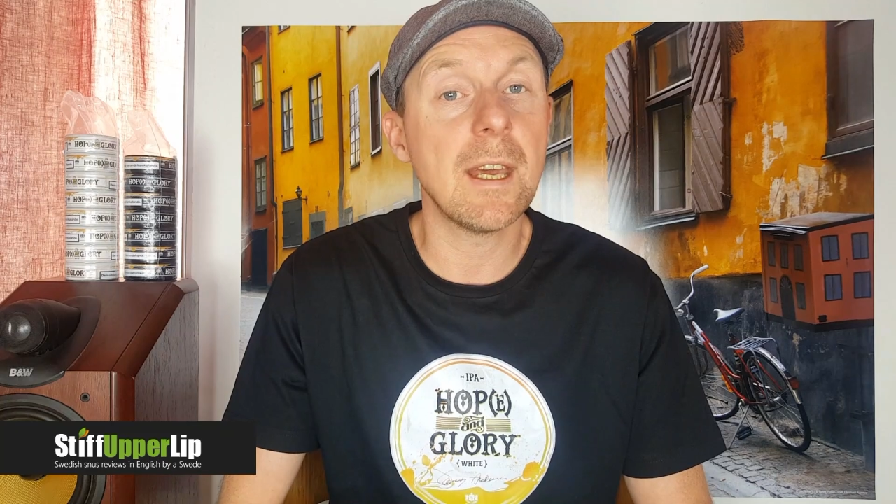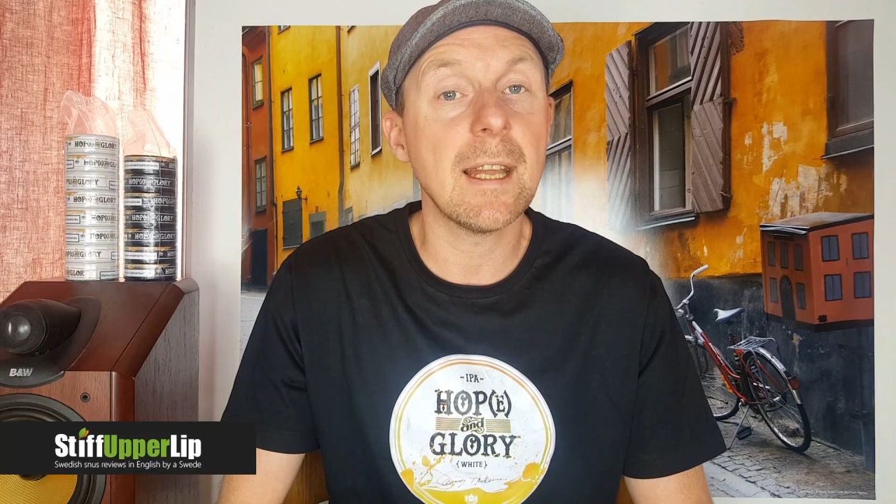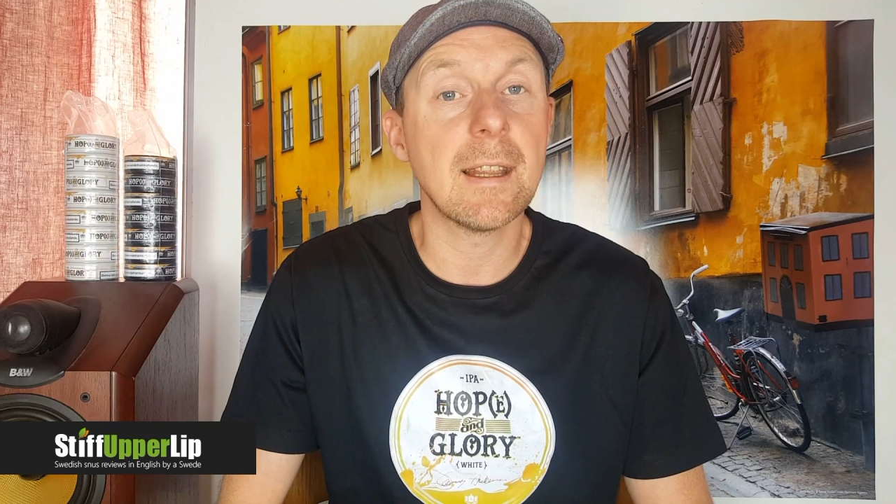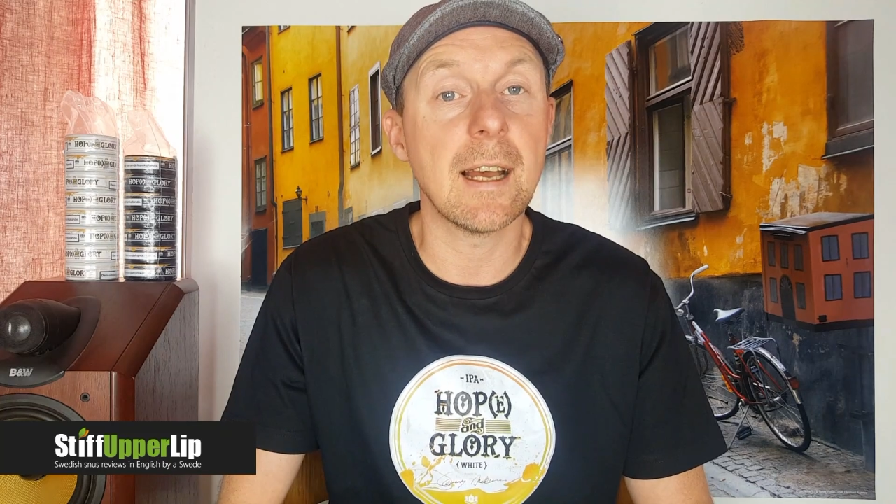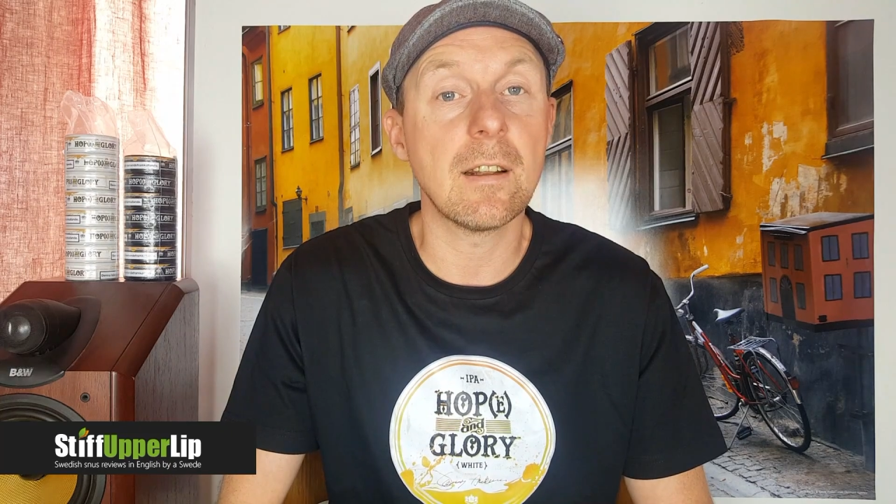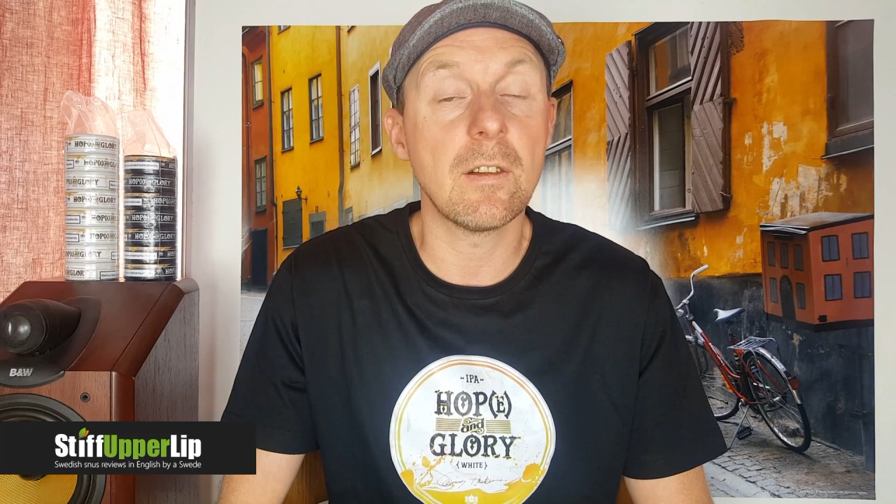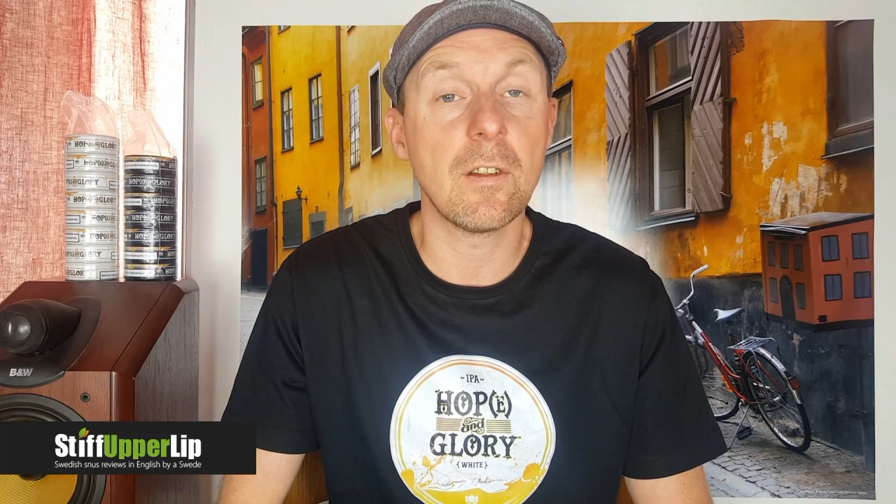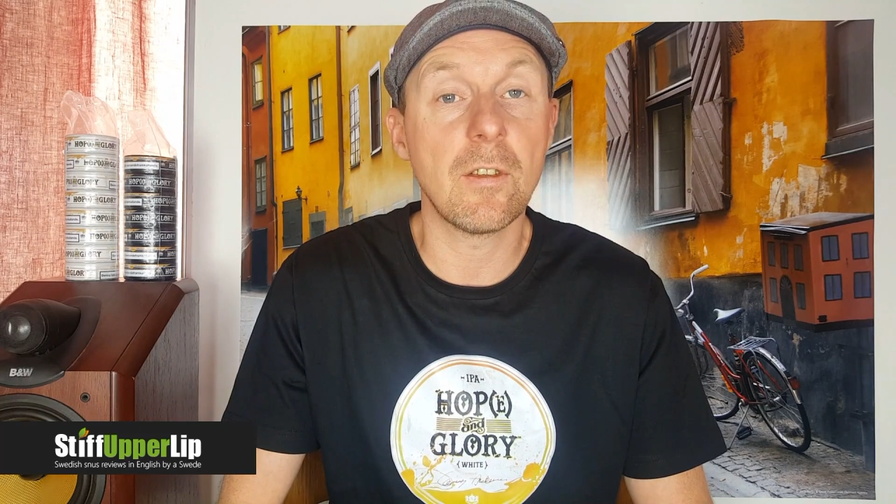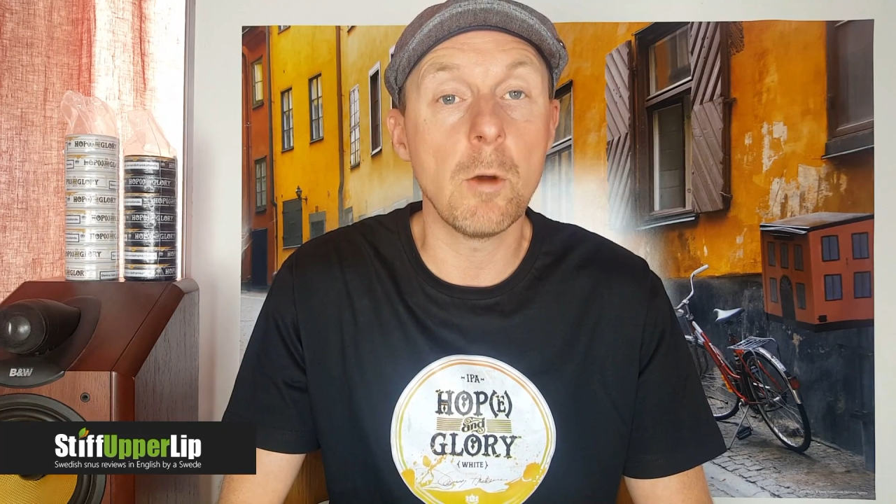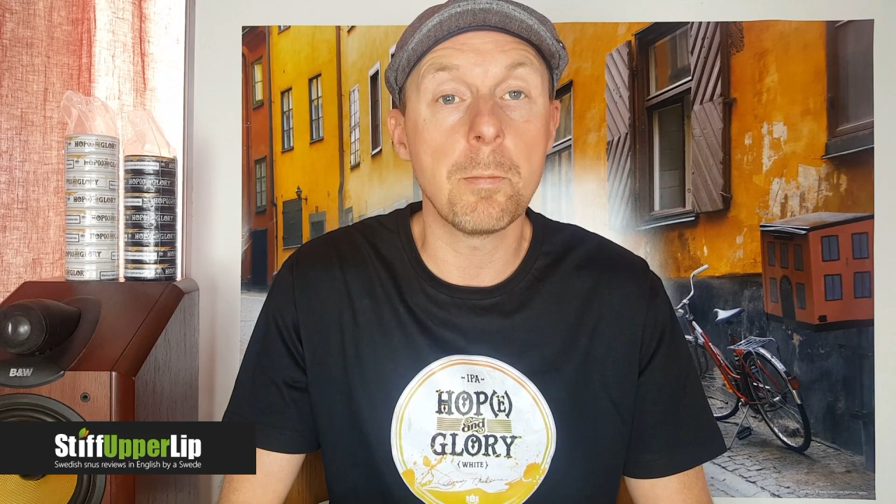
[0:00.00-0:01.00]
get that
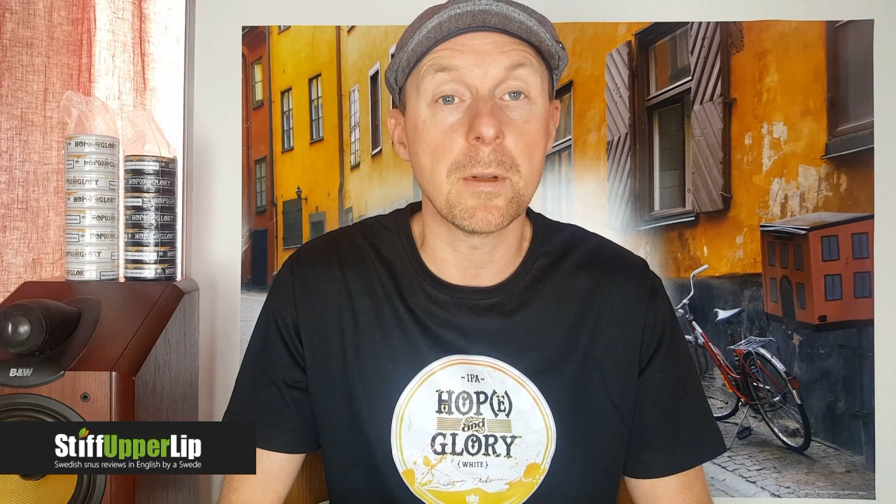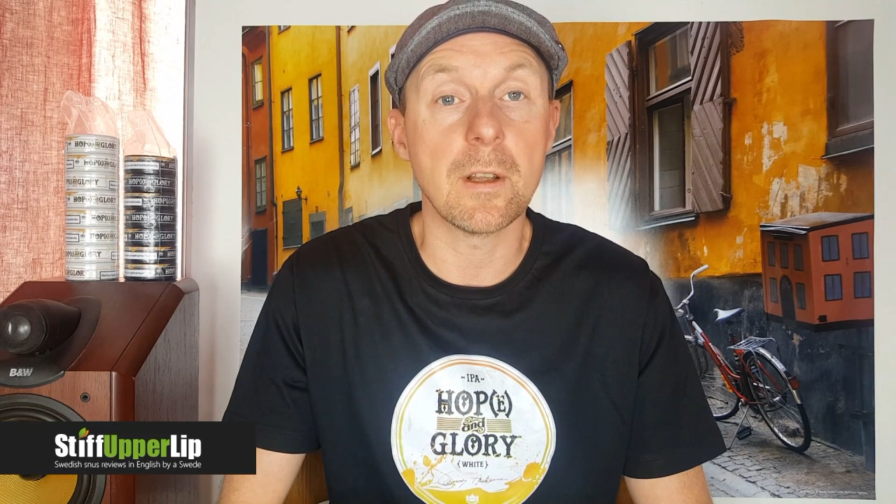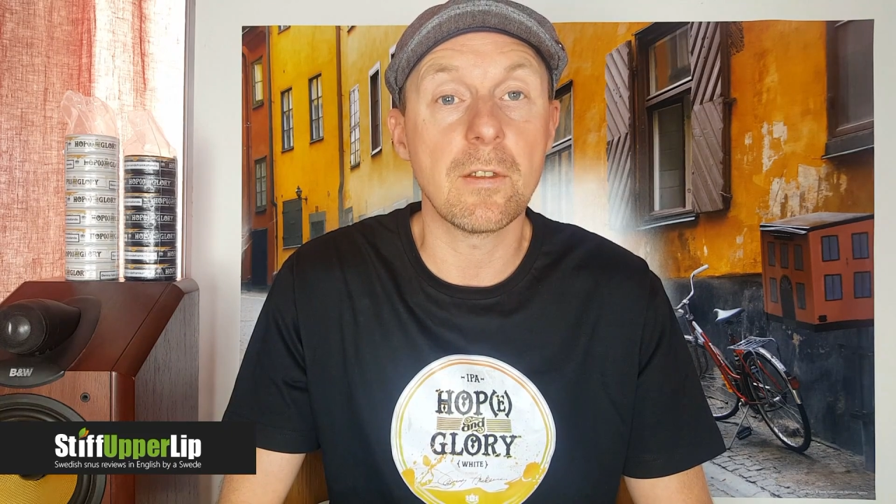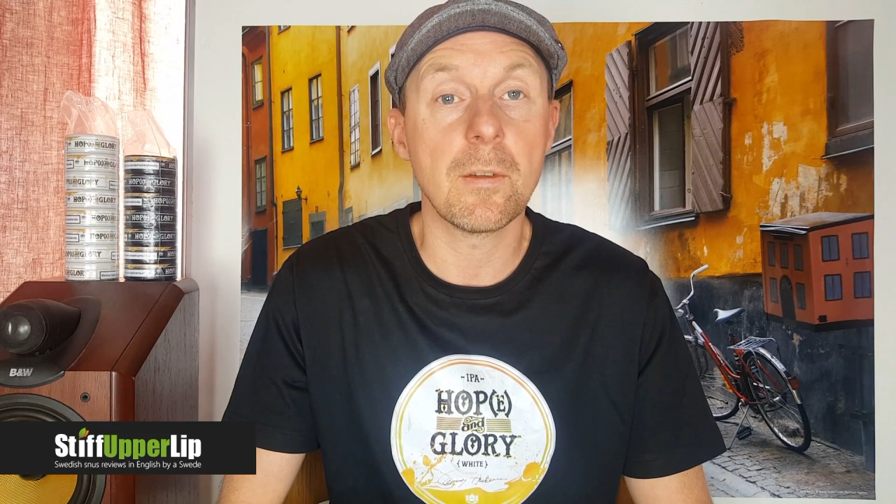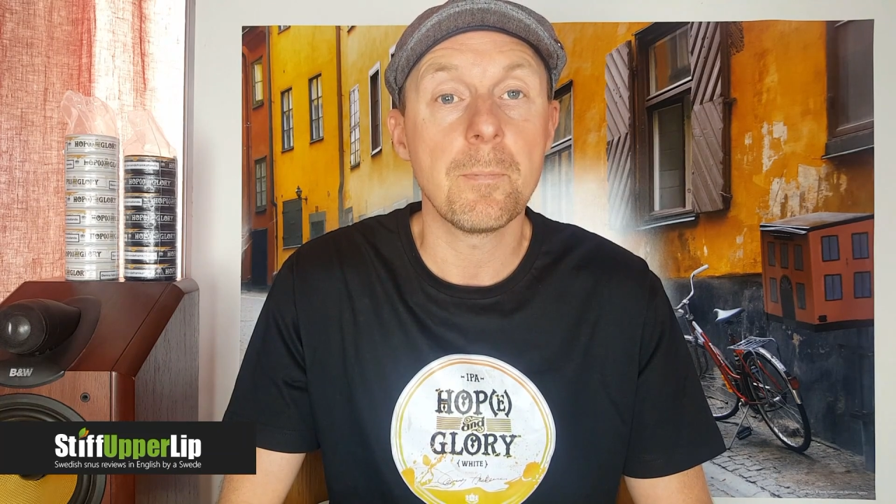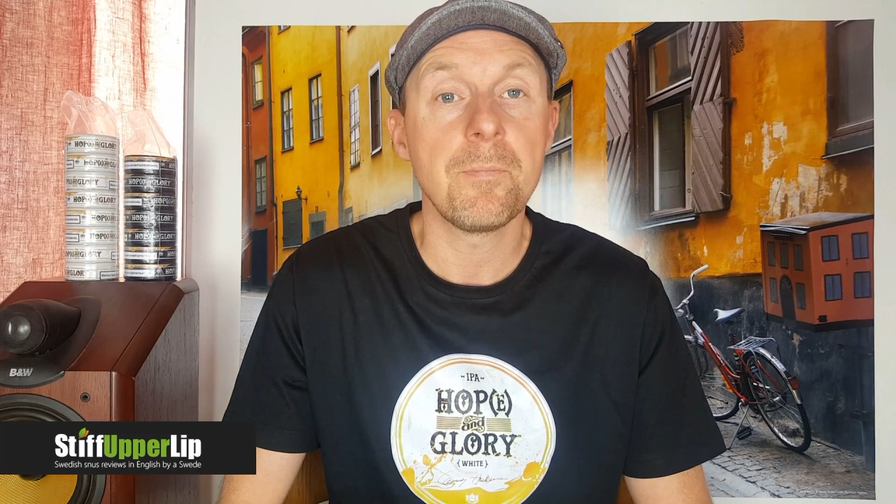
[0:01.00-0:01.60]
soapiness.